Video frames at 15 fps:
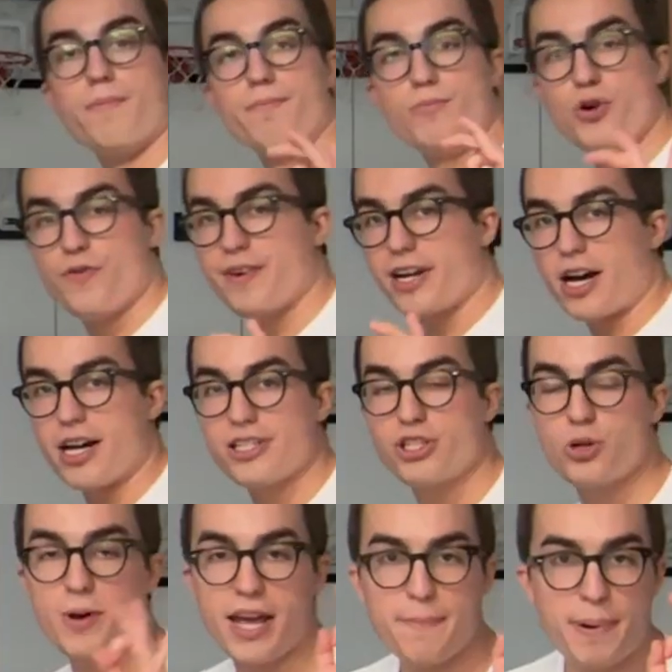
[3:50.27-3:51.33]
Moving on
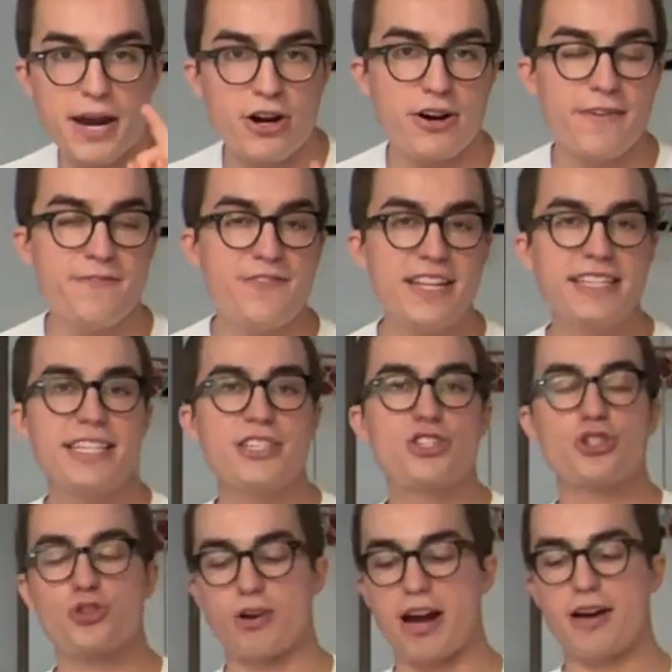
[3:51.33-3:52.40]
to a pair of
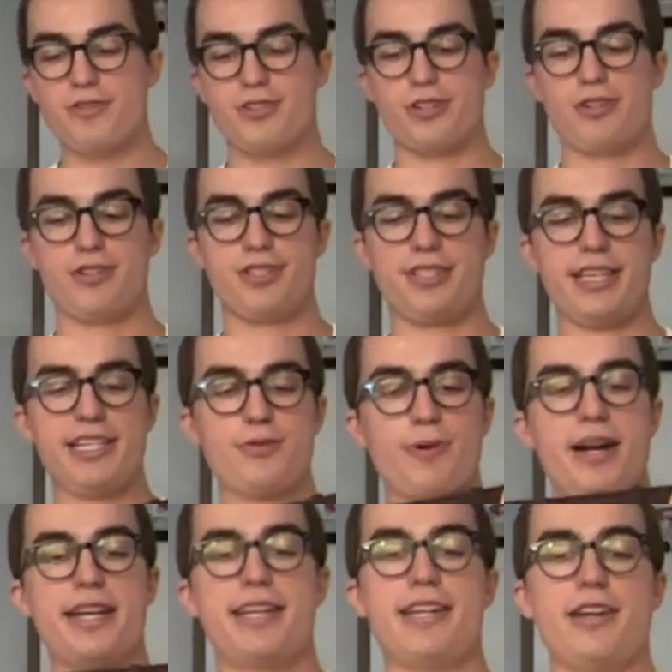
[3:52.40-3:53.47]
vintage trousers. These
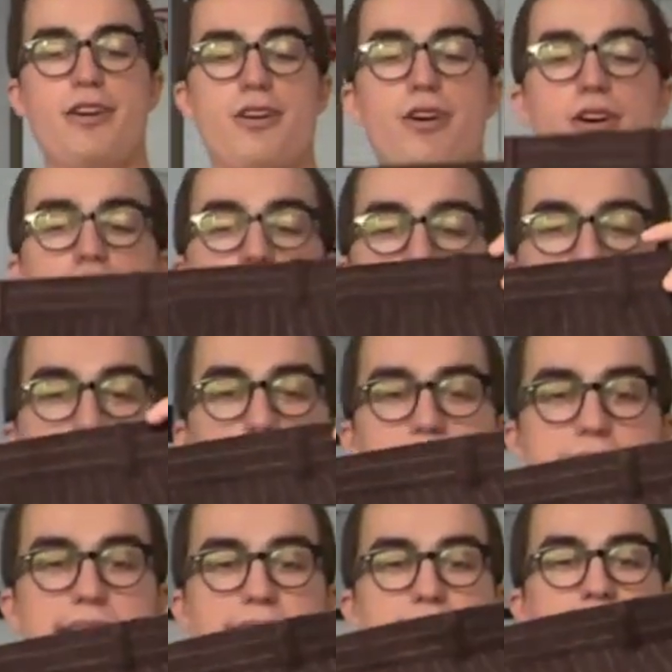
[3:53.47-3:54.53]
right here are
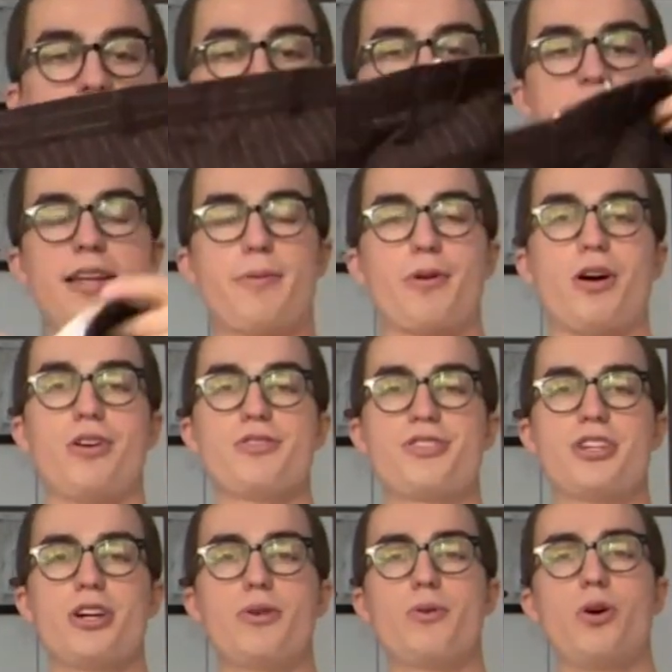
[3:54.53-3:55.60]
great they were
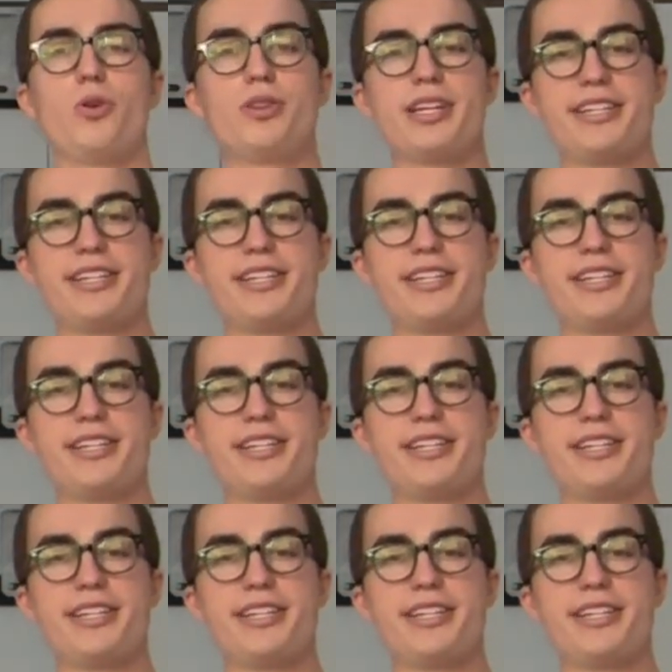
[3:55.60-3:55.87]
also only